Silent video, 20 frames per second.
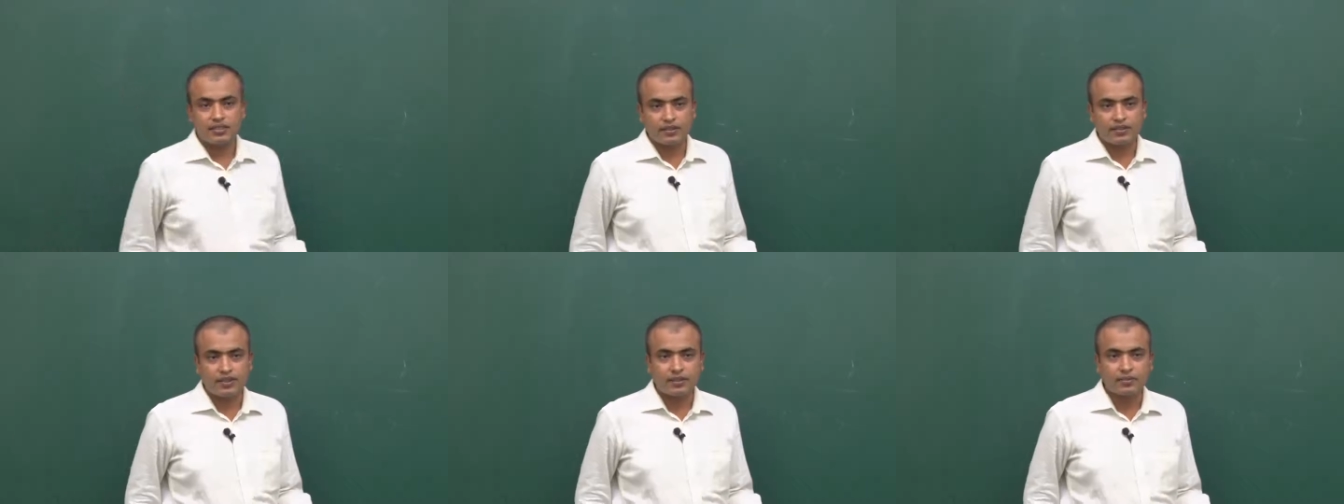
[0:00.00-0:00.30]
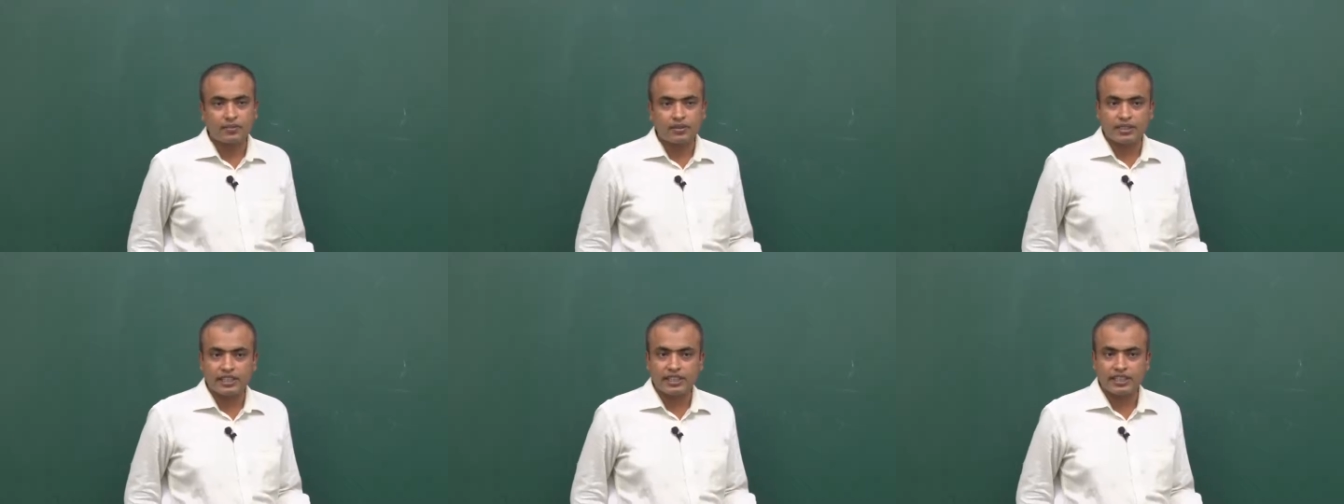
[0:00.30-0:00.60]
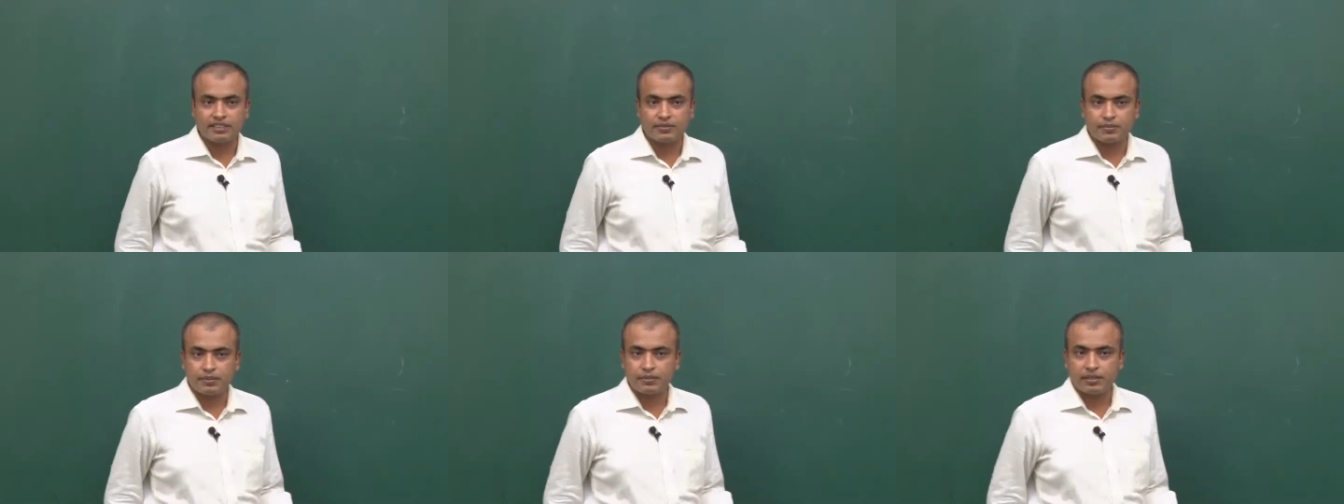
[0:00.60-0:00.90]
have heard about
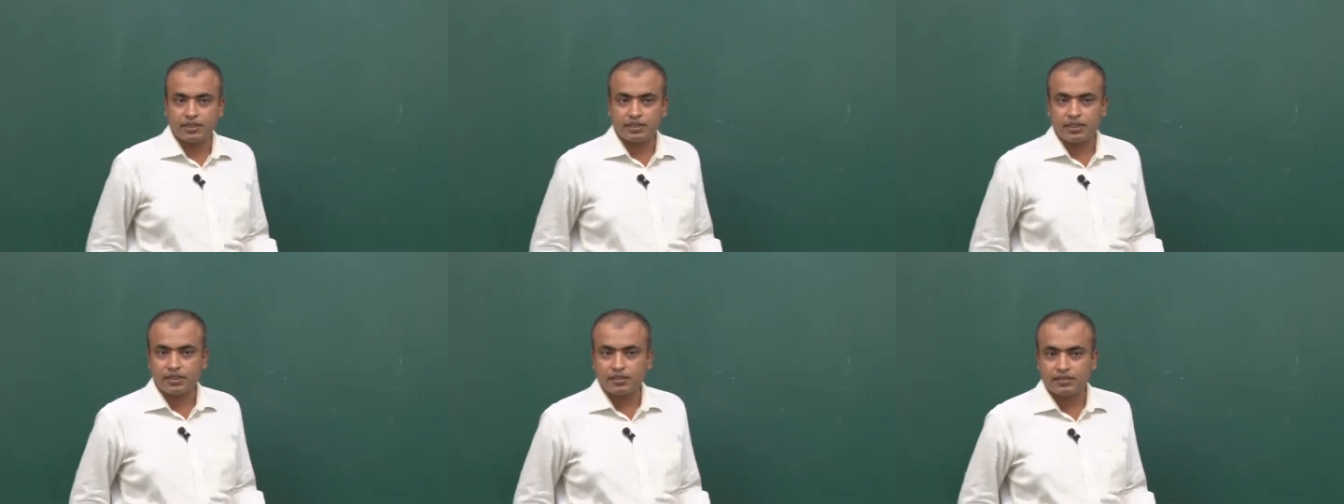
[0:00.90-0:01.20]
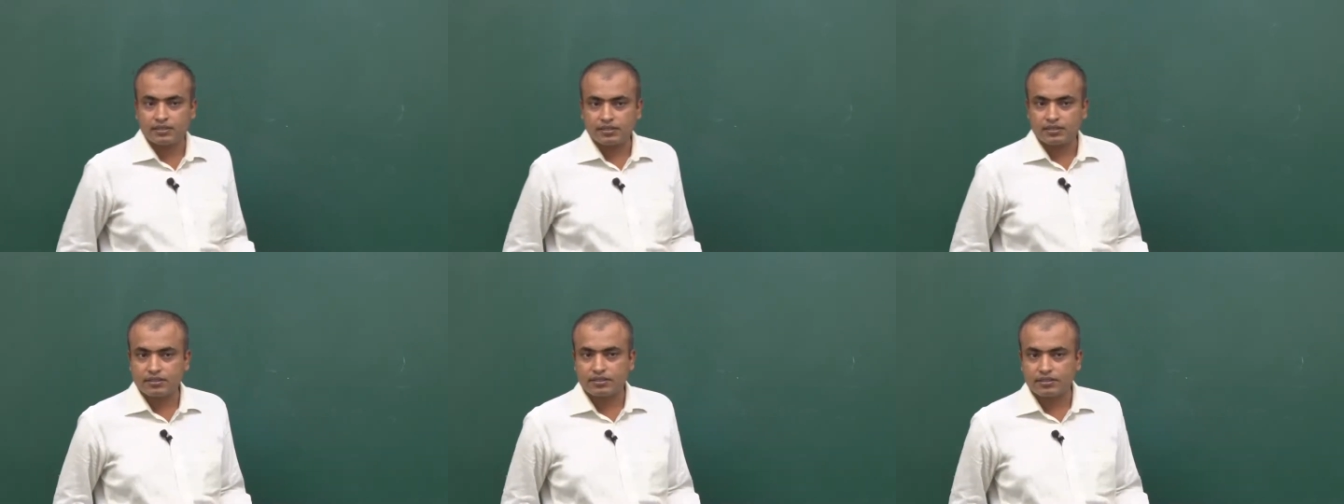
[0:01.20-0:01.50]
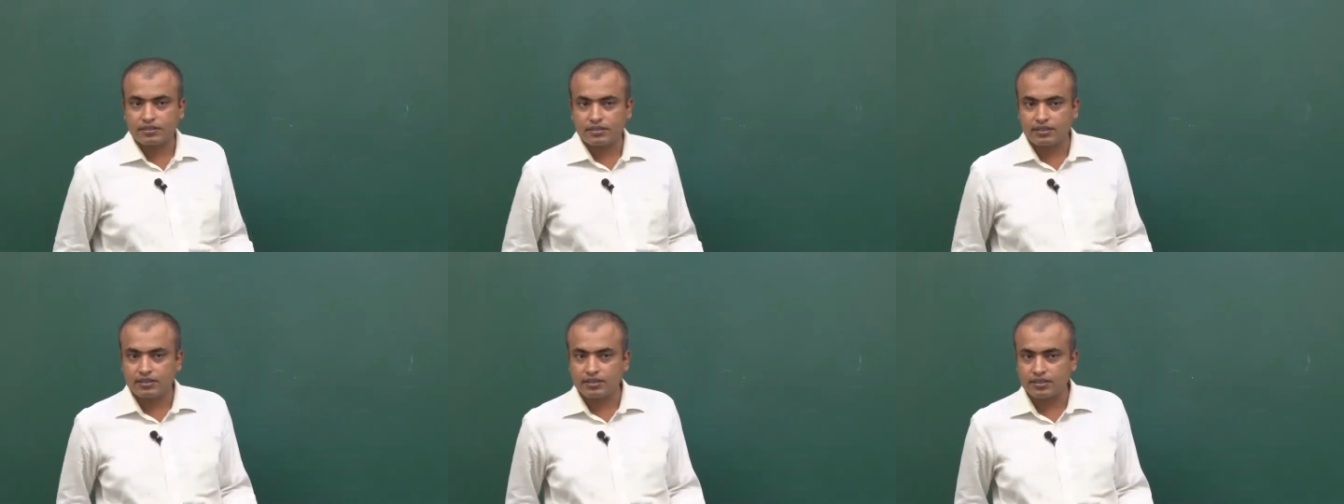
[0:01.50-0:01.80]
LaTeX Beamer class?
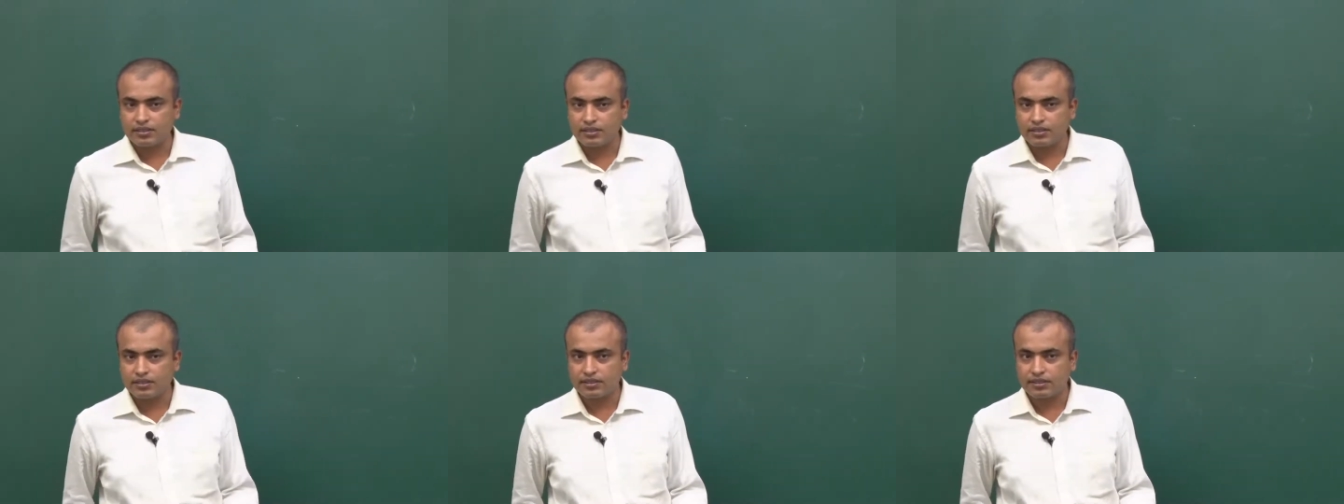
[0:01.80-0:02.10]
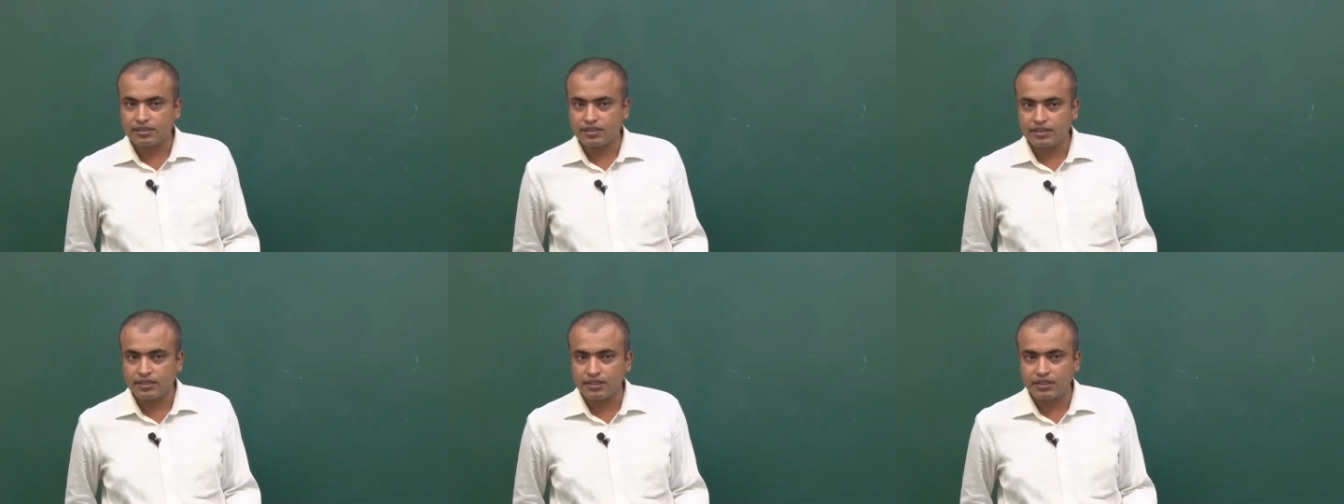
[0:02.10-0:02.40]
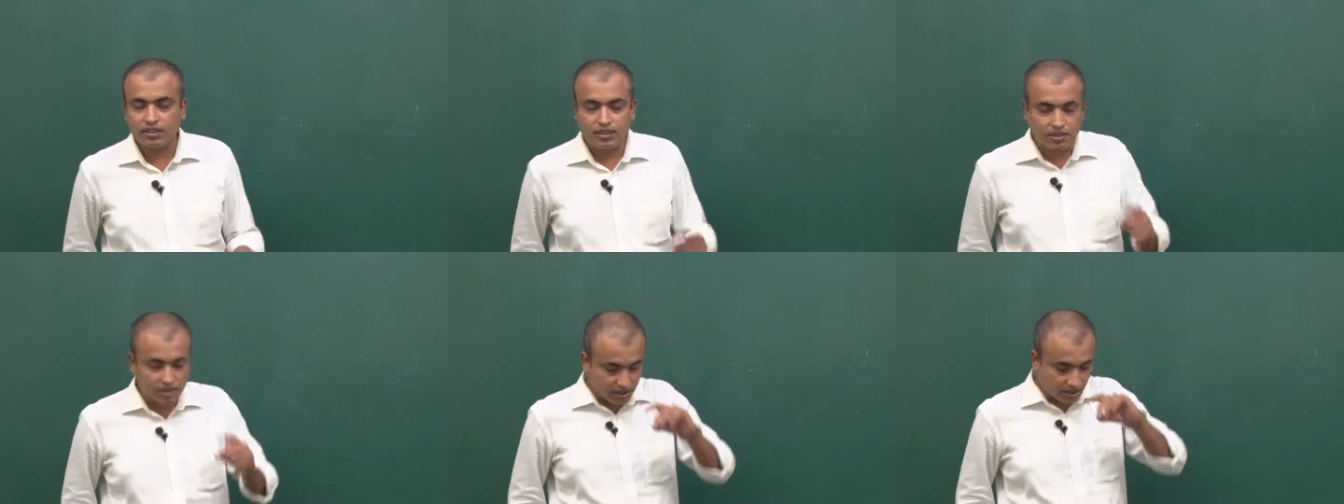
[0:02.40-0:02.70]

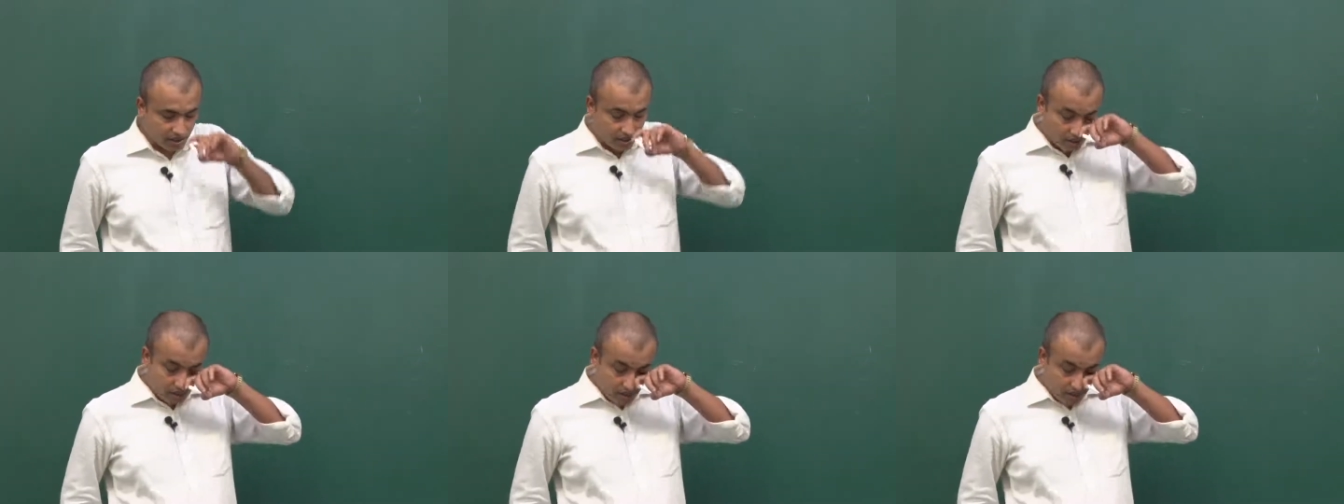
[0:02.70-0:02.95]
Okay.